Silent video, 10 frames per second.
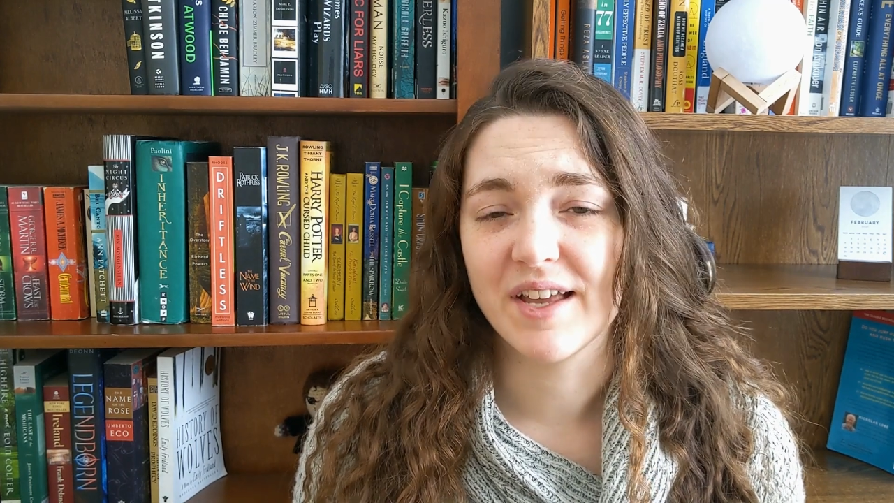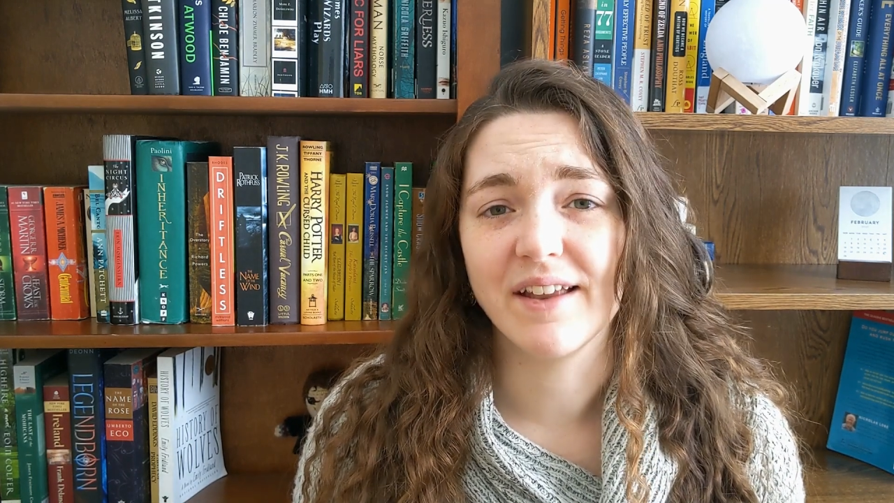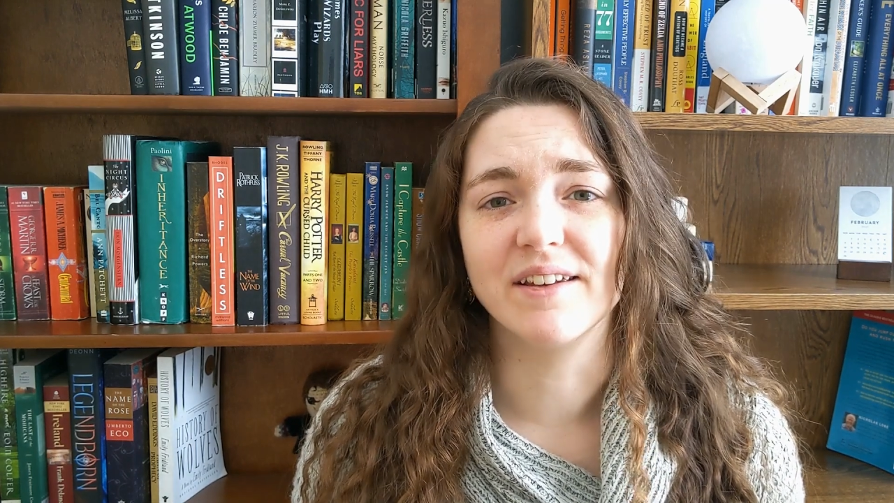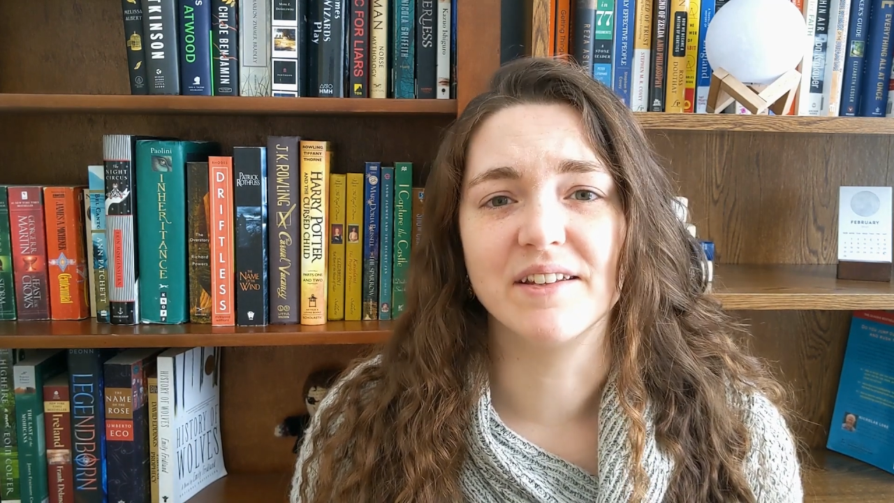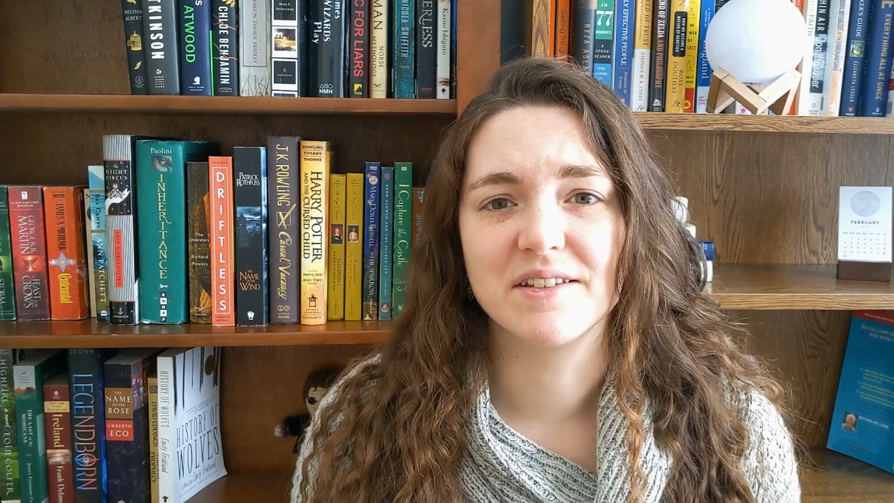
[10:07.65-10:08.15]

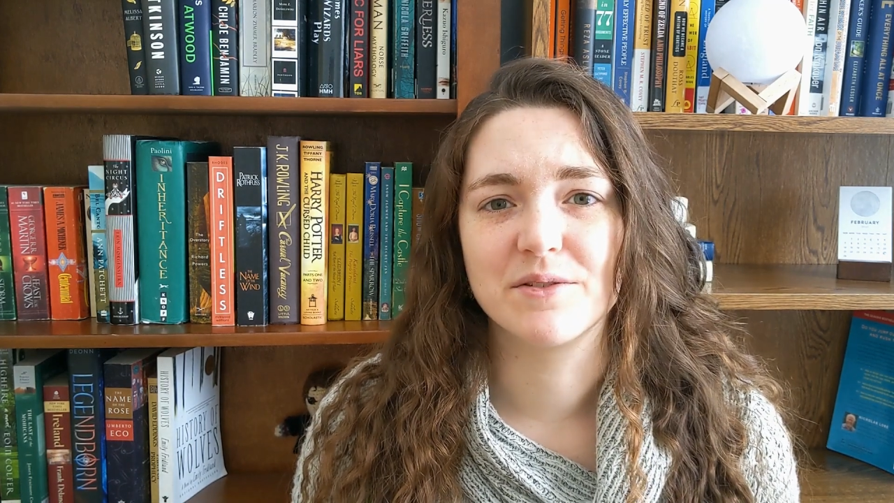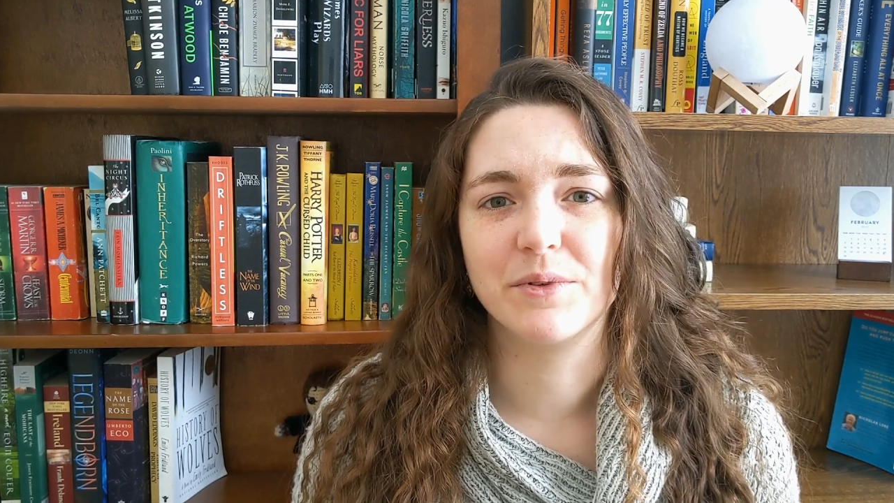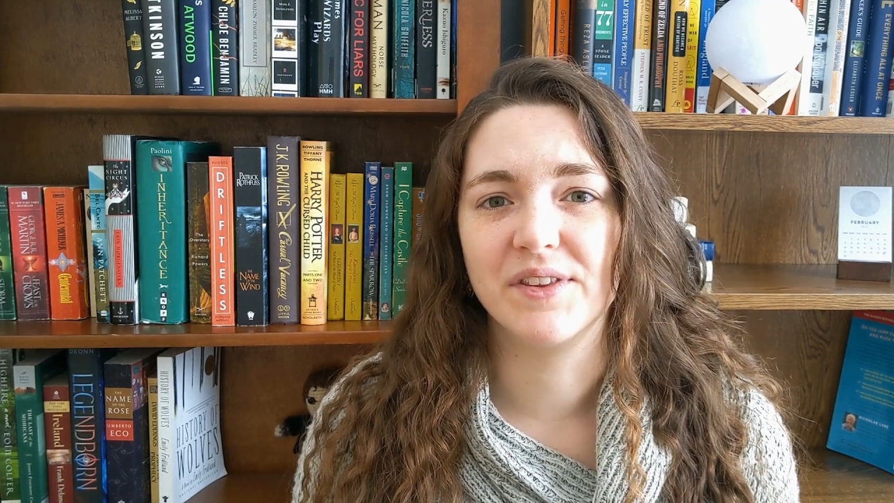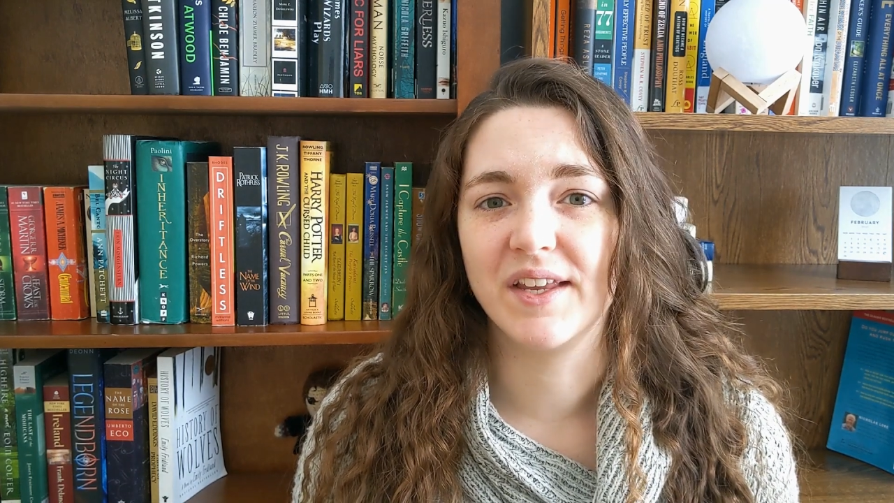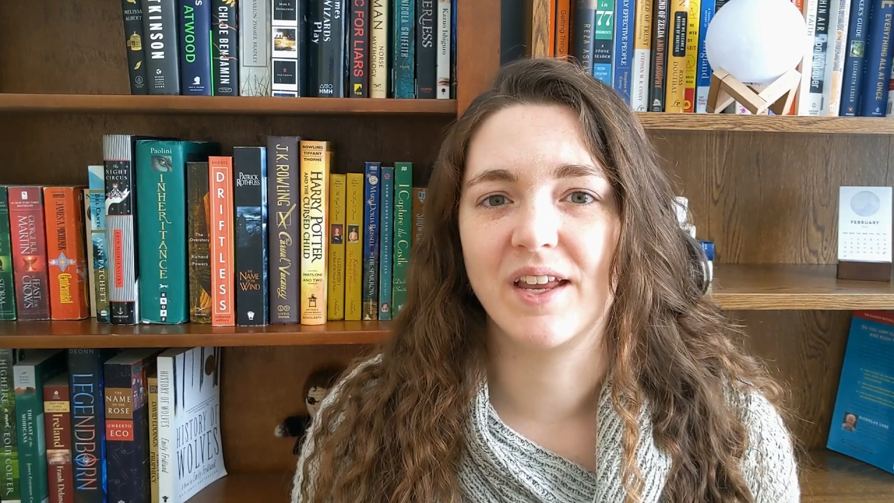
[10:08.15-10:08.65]
sadness
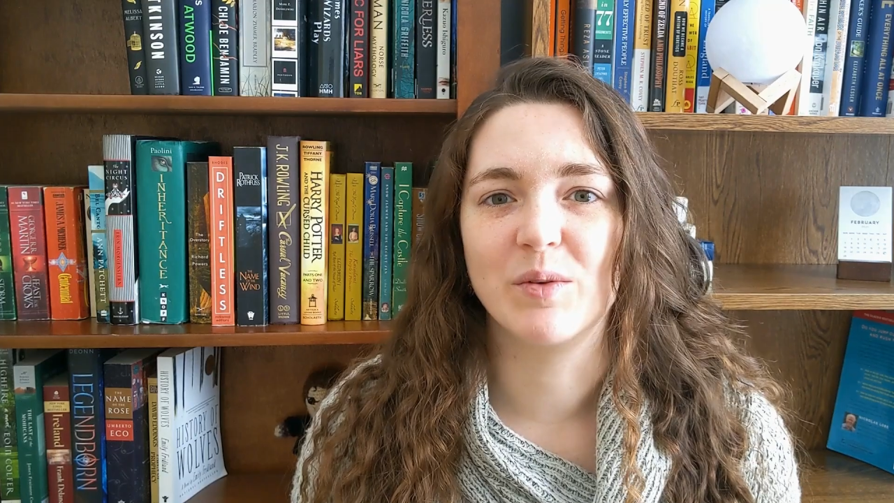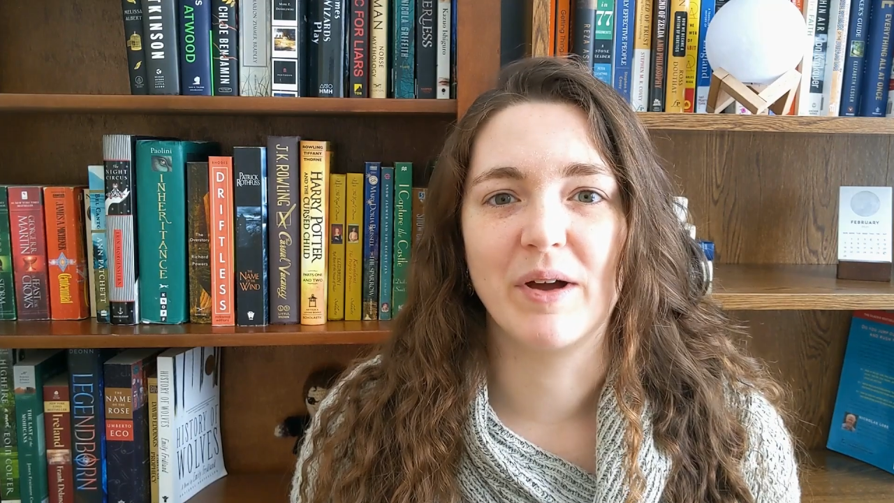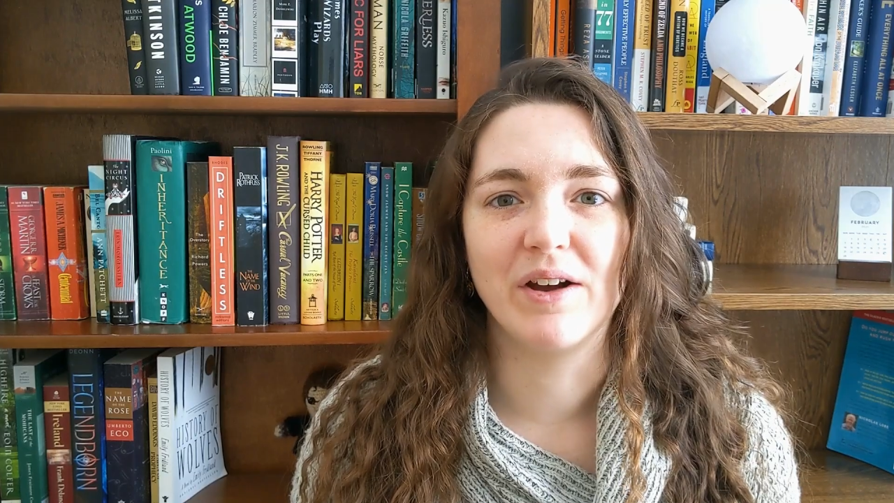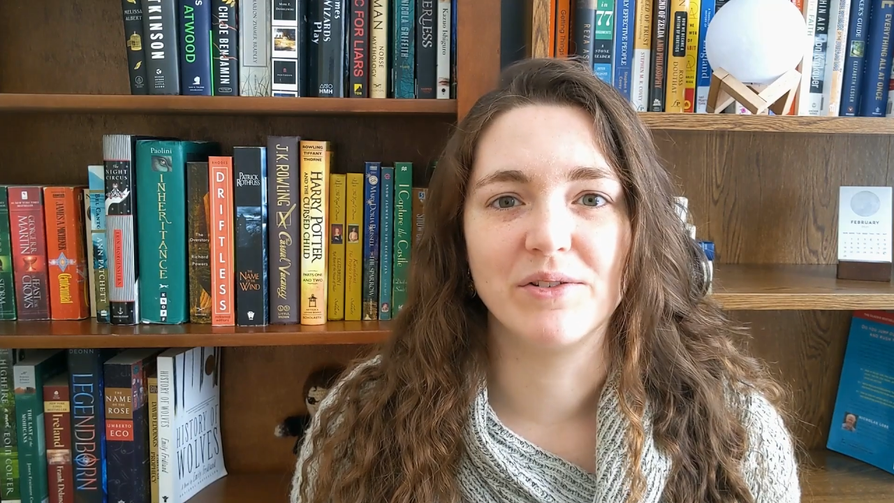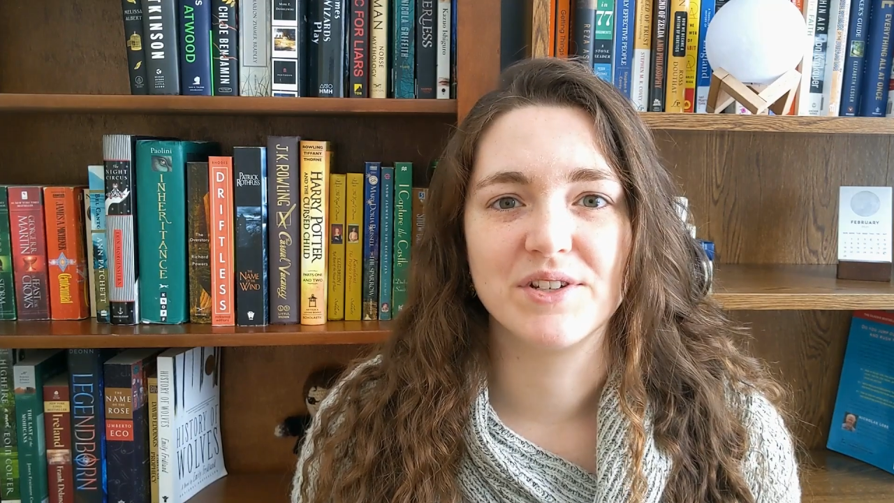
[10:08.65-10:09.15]
when thinking
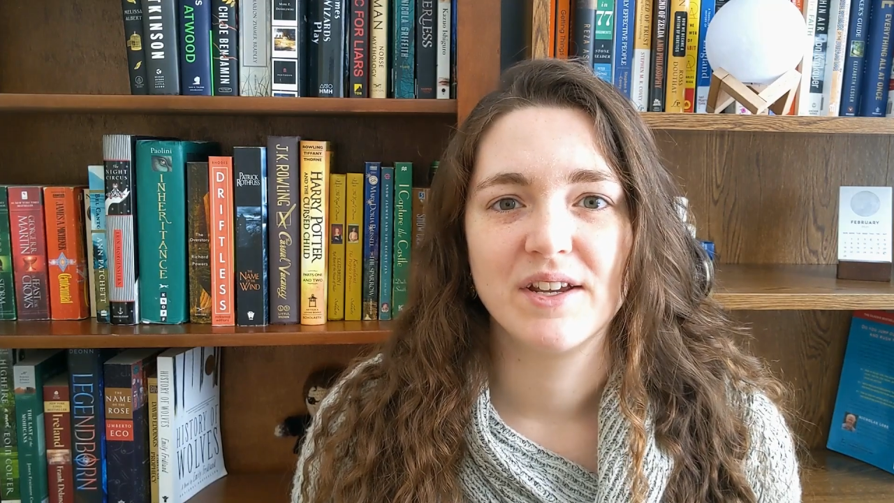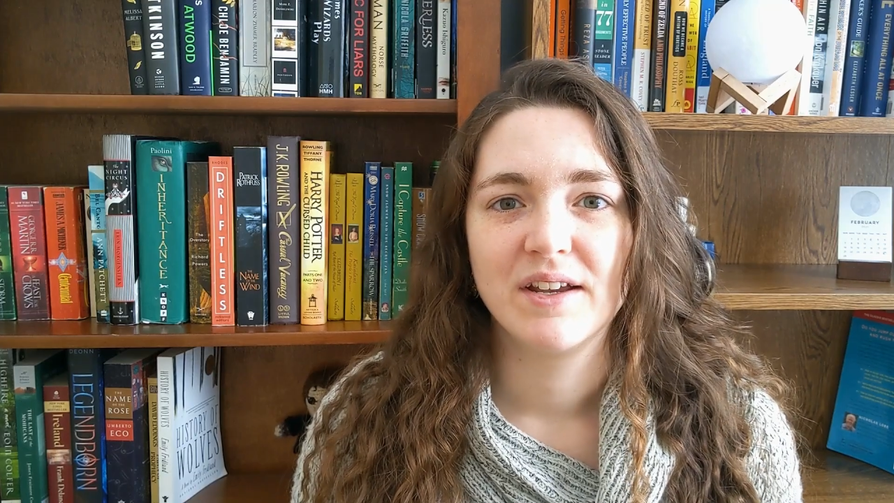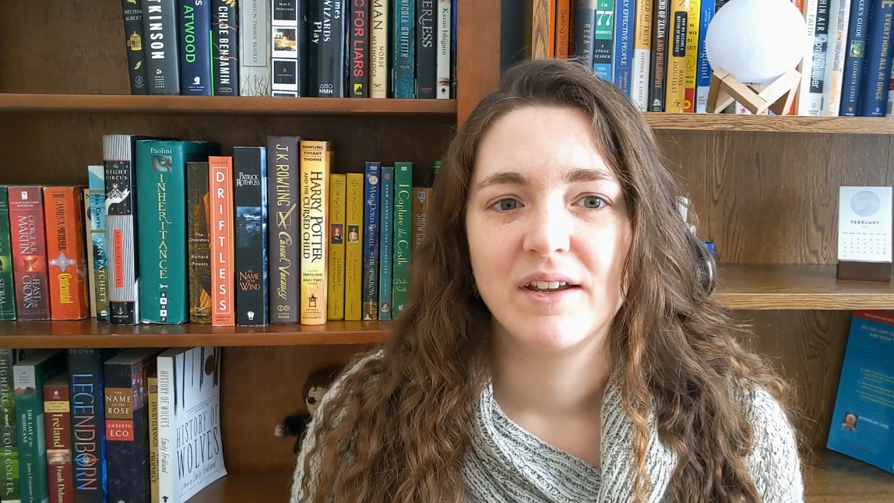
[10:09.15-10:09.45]
about